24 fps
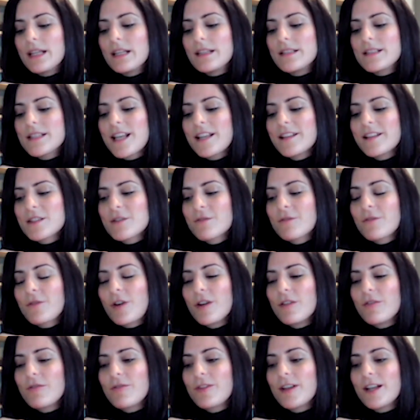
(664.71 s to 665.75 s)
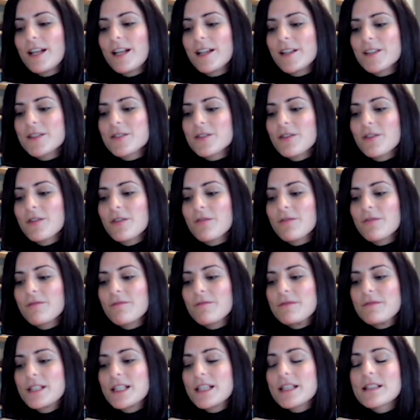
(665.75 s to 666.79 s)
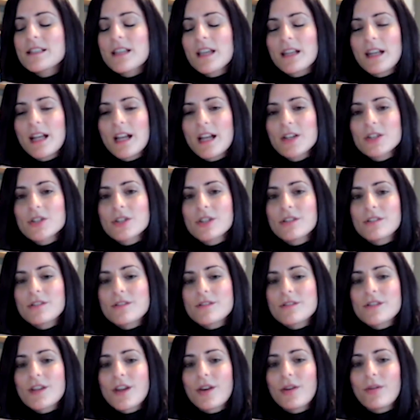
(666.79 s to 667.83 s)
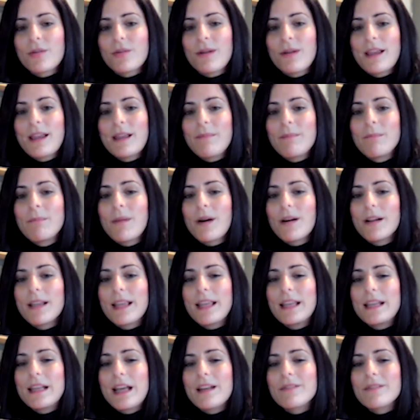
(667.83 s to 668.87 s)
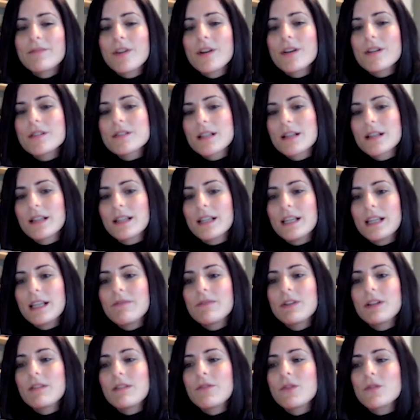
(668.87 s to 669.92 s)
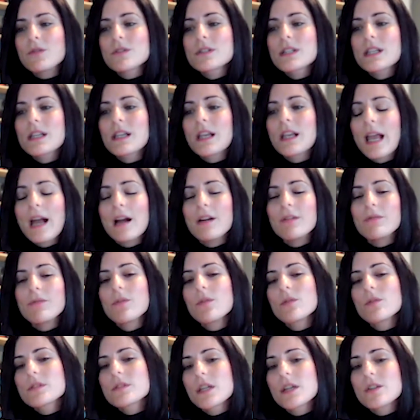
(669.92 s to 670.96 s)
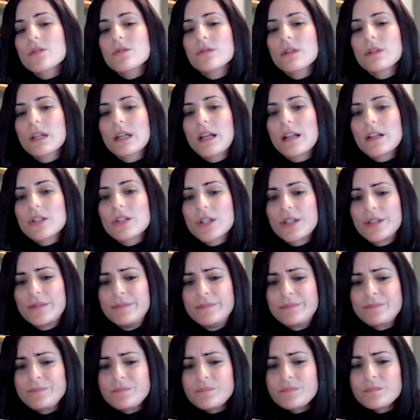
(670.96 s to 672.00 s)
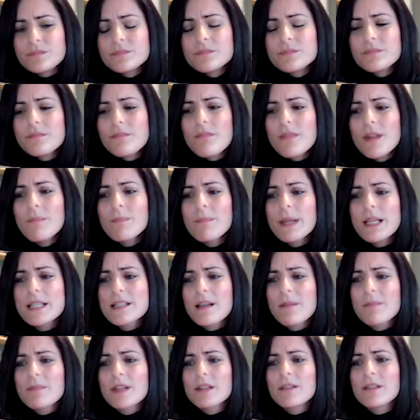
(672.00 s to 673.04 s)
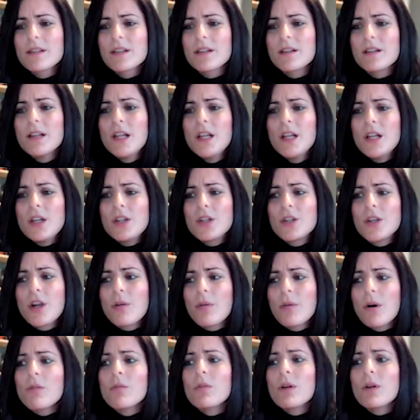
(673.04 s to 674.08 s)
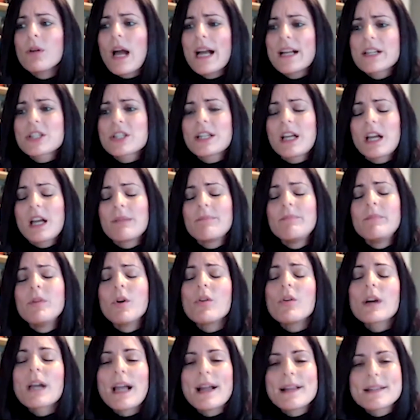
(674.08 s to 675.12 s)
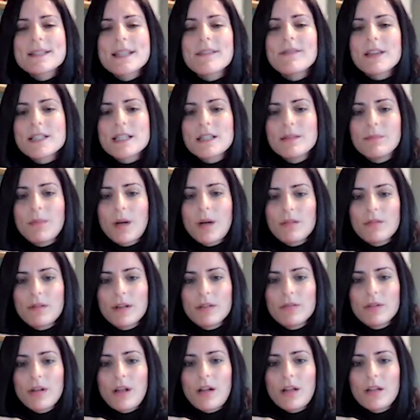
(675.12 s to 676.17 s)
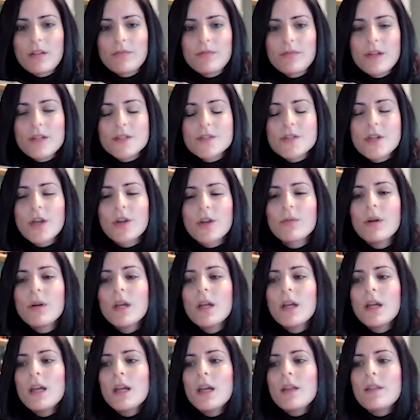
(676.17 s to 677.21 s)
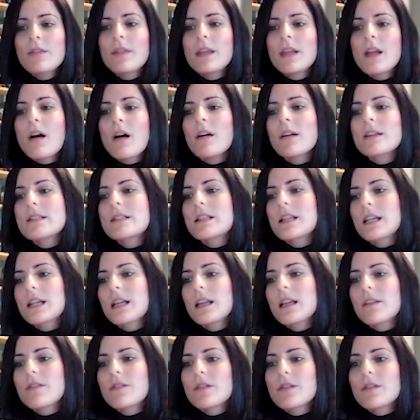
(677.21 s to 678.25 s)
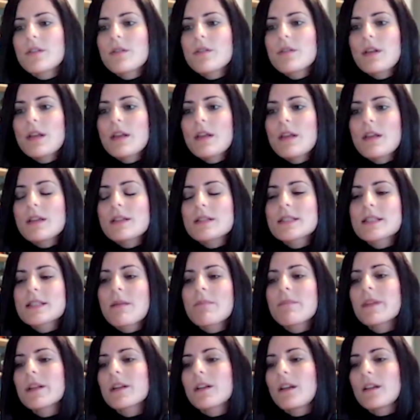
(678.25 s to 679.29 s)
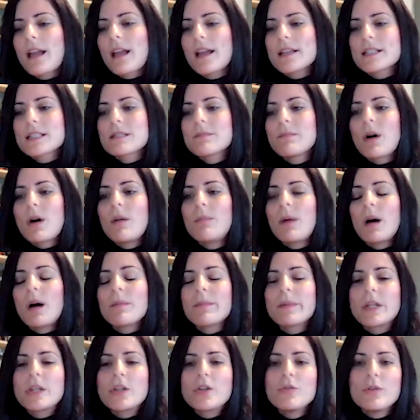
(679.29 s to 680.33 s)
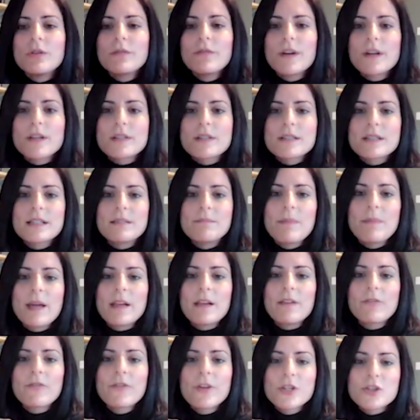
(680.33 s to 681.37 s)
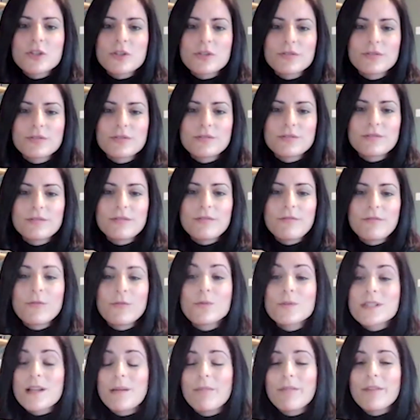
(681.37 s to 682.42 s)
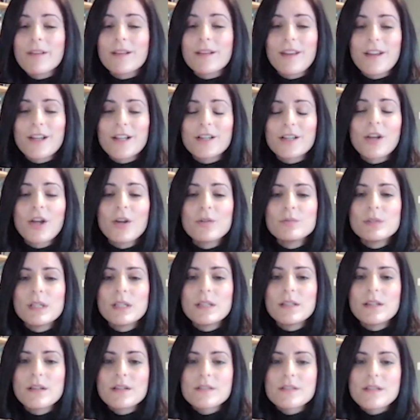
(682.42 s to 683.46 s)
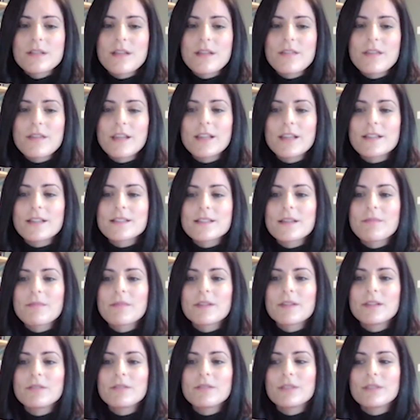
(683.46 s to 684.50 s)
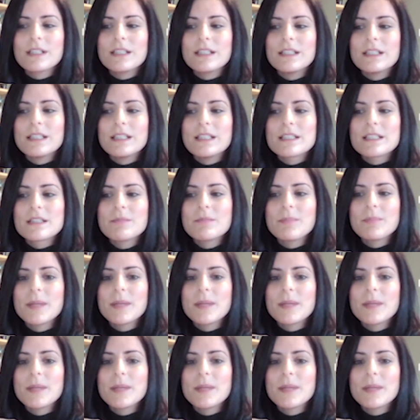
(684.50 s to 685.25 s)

intensify feelings of disconnection. So it might inadvertently, even if you're seeking out for social connection, be something that you go, oh, actually, I'm not getting this in my real life. So the idea that something like ASMR might be universally beneficial or something like loneliness, I think, is something that really needs